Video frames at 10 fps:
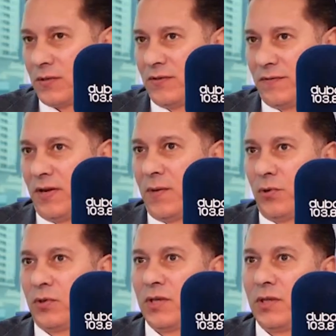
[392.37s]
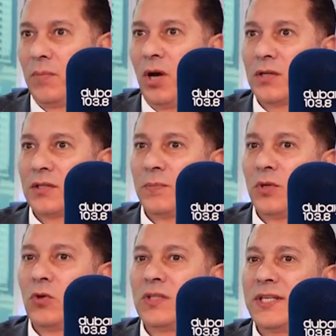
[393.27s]
is very important. The box,
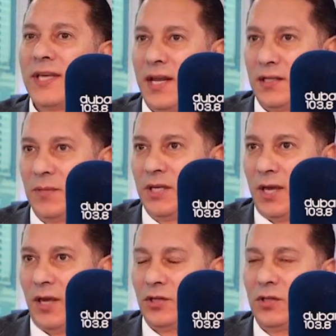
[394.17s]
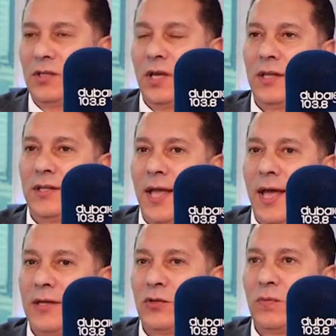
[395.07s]
because it carries medication, it
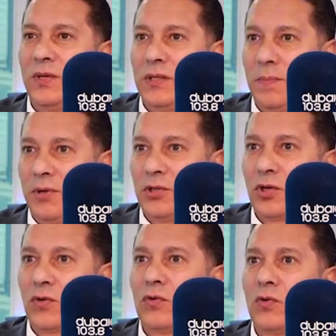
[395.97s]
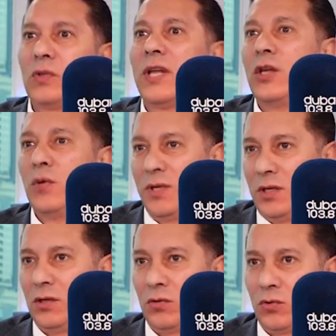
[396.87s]
has to be temperature controlled and
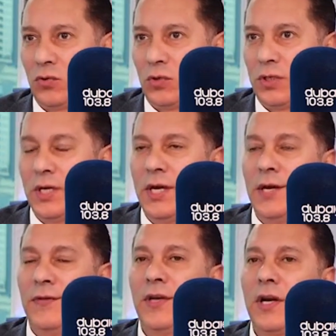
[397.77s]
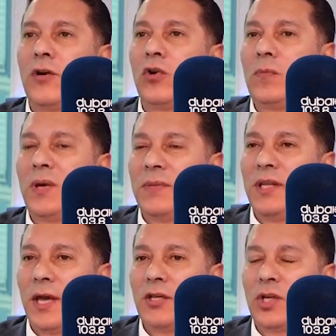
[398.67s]
humidity controlled. There are normal
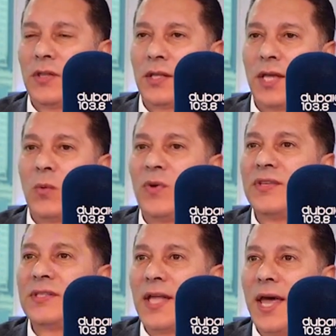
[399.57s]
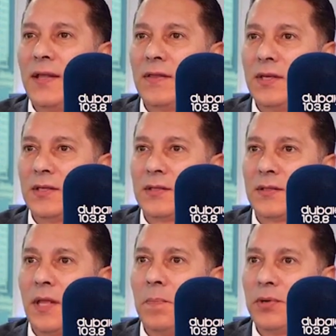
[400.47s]
medication that can withstand this
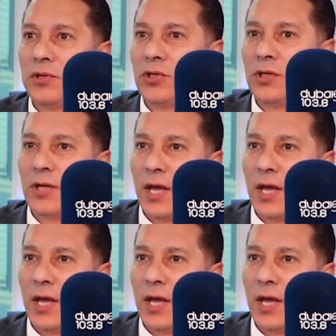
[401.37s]
temperature